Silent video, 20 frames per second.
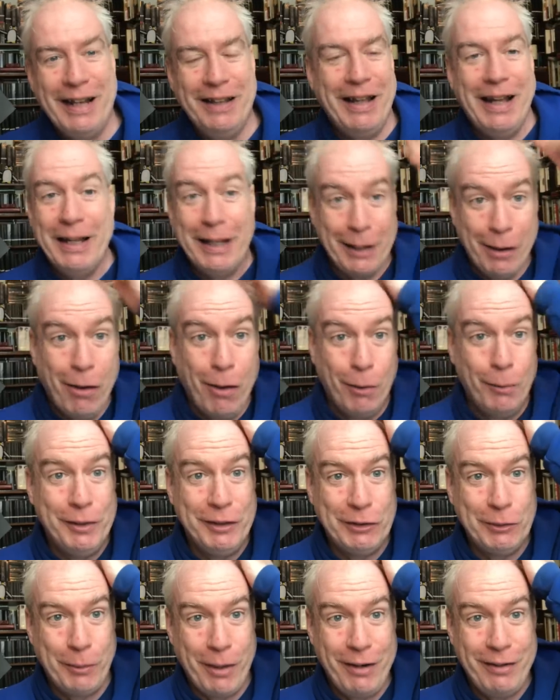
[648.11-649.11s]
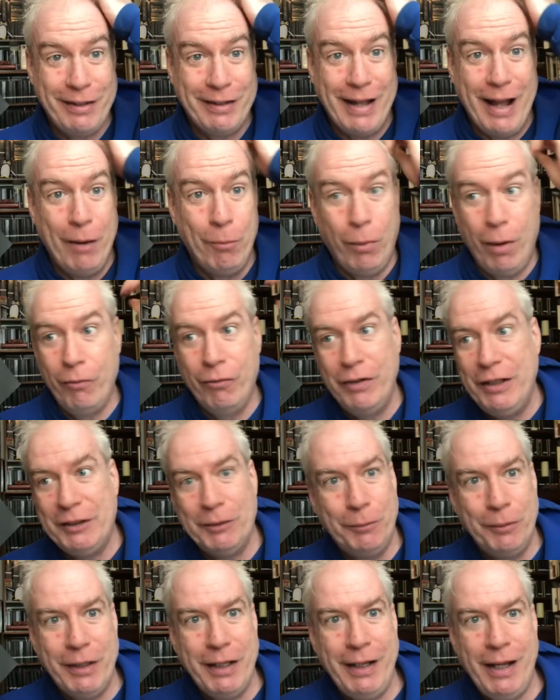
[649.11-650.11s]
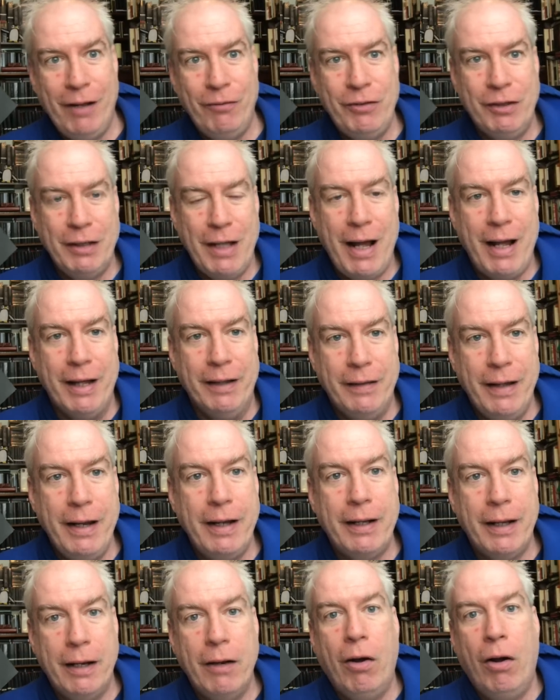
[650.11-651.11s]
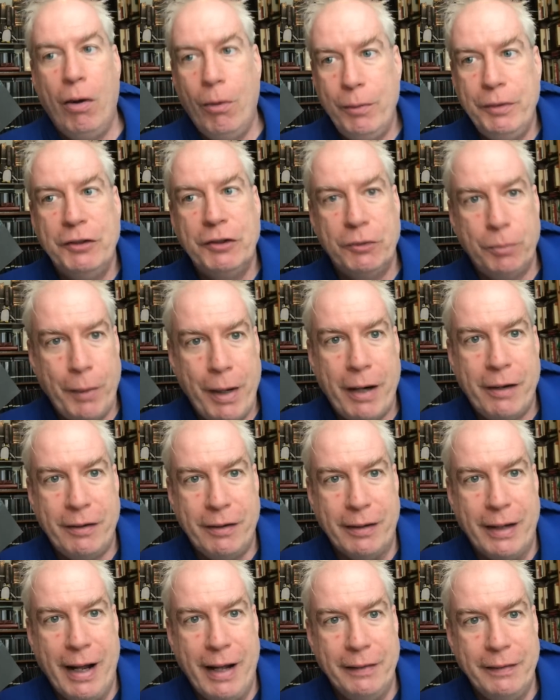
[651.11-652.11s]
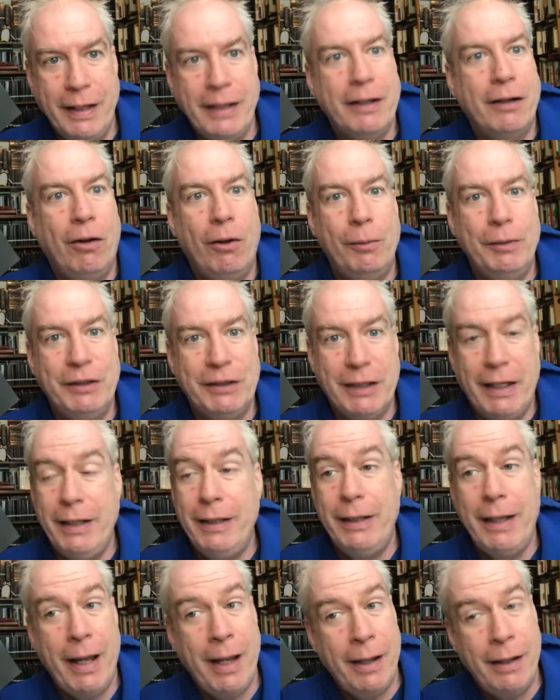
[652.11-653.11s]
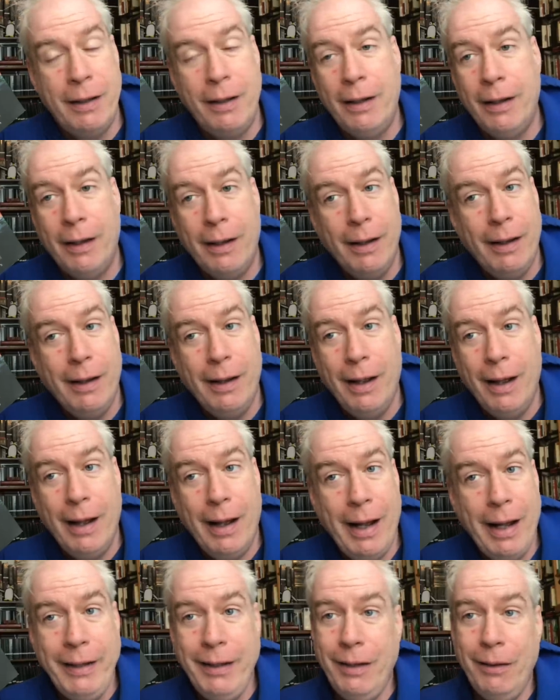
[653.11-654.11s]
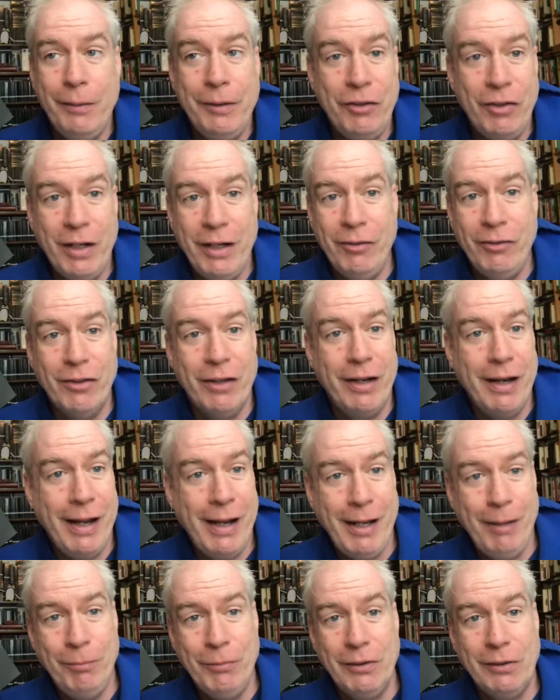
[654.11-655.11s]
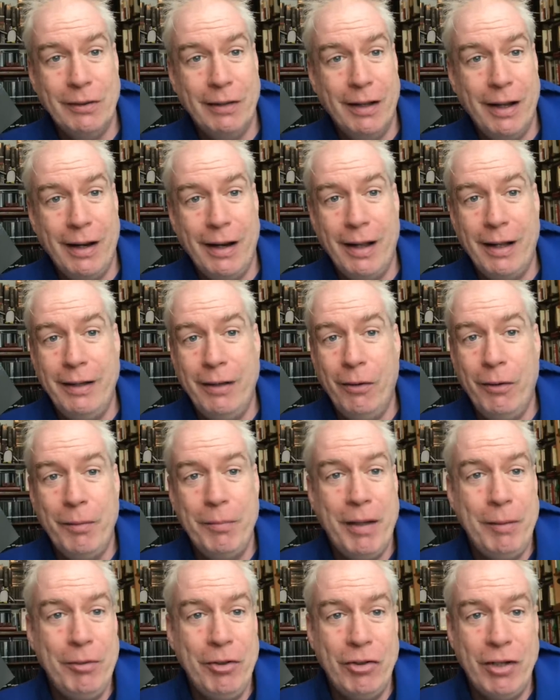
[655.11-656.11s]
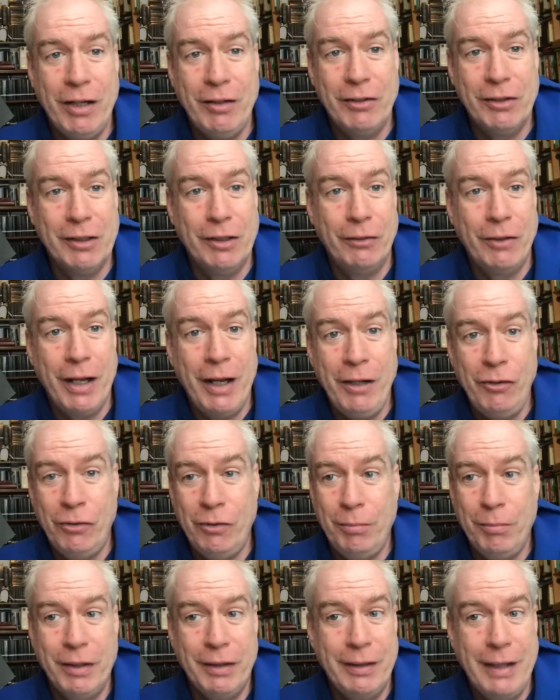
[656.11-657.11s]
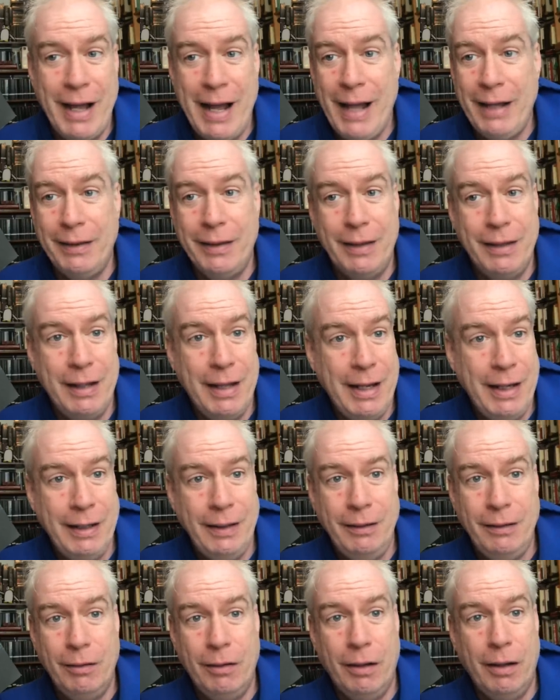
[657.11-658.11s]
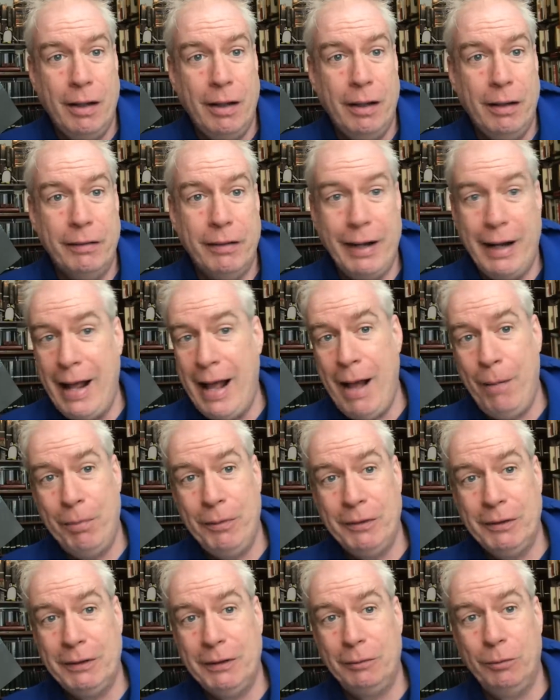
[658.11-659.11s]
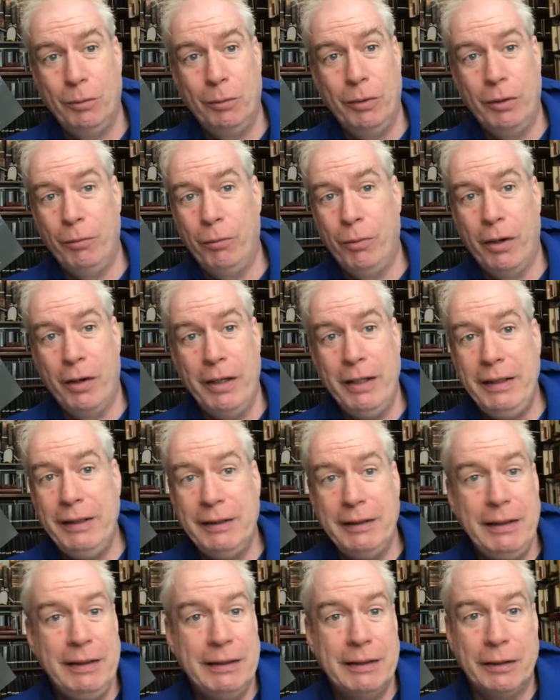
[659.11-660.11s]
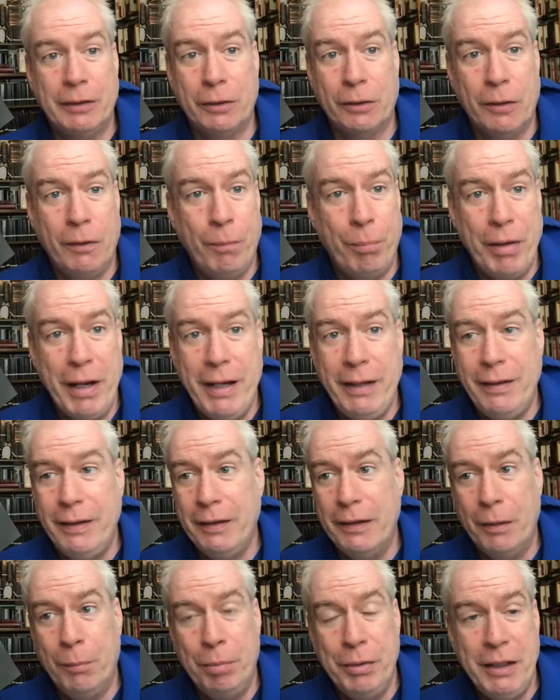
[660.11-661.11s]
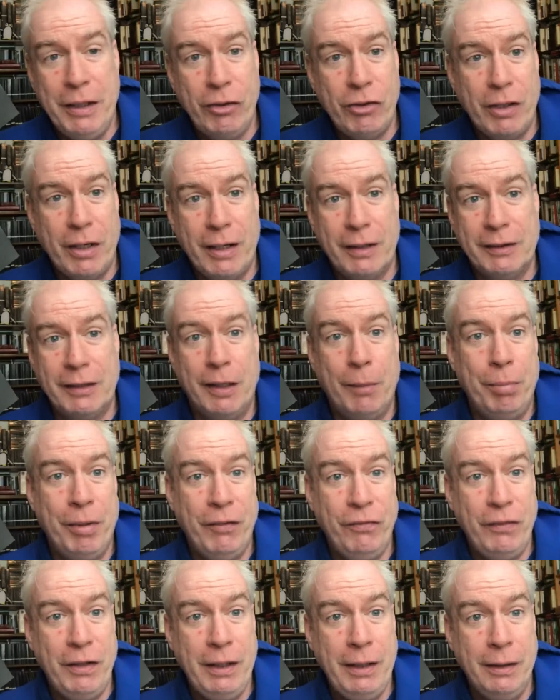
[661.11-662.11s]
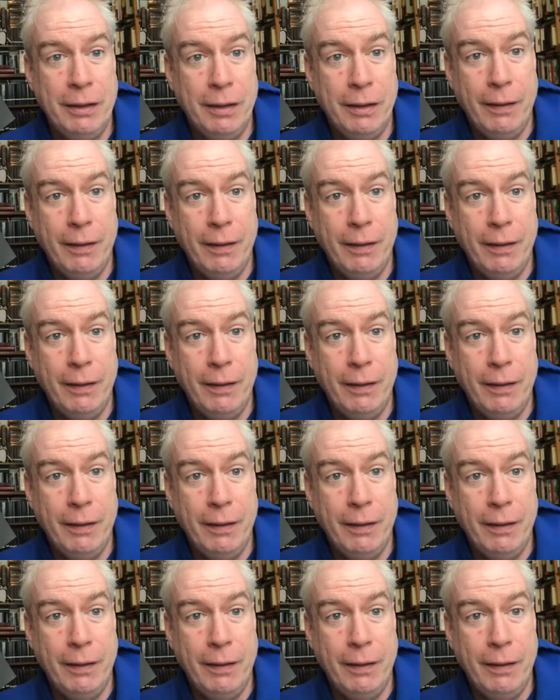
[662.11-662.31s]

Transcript: they can always swear to that. What reason would they have to lie? They can always swear to that. They can always say, yeah, I know he changed the names and I know he maybe changed the location, but that thing that happens where he sees a girl bathing at the beach and has an epiphany,